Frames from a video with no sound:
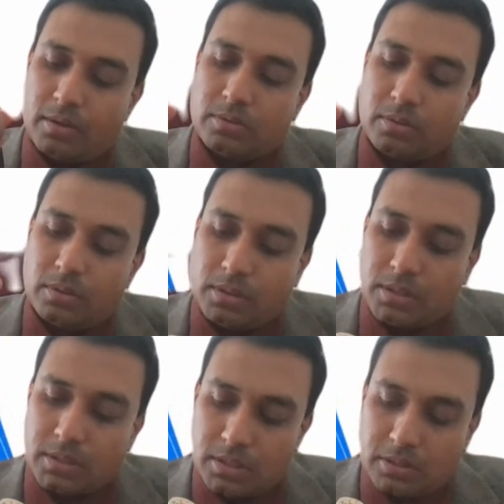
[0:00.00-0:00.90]
So
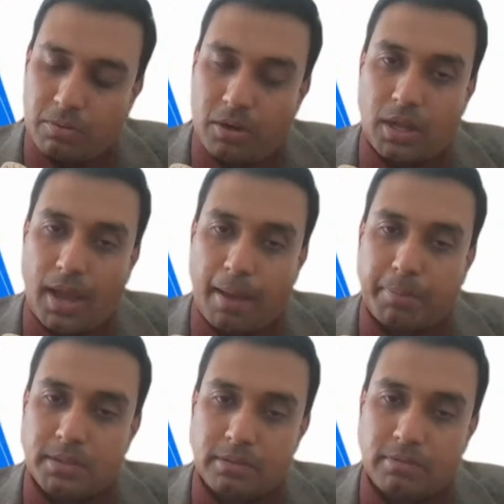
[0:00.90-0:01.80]
this is what
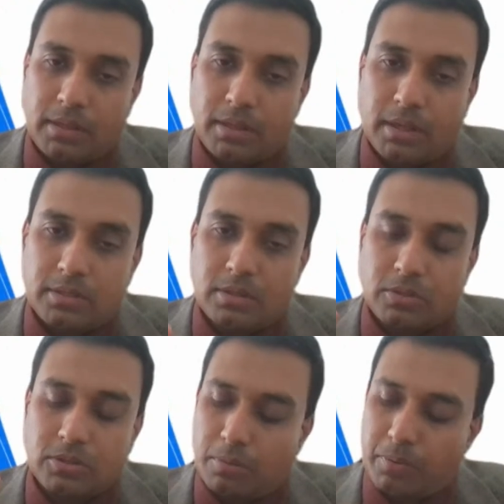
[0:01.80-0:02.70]
happens when there is
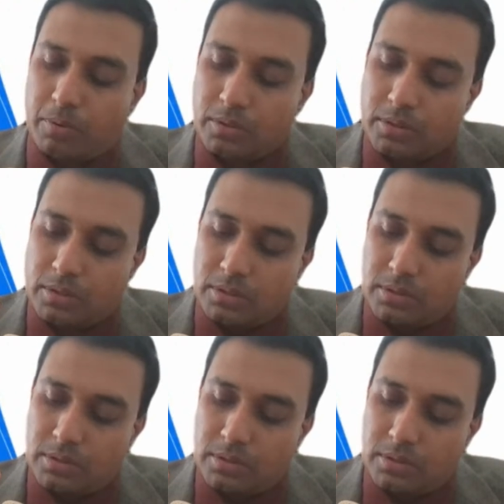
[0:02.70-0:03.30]
osteoporosis.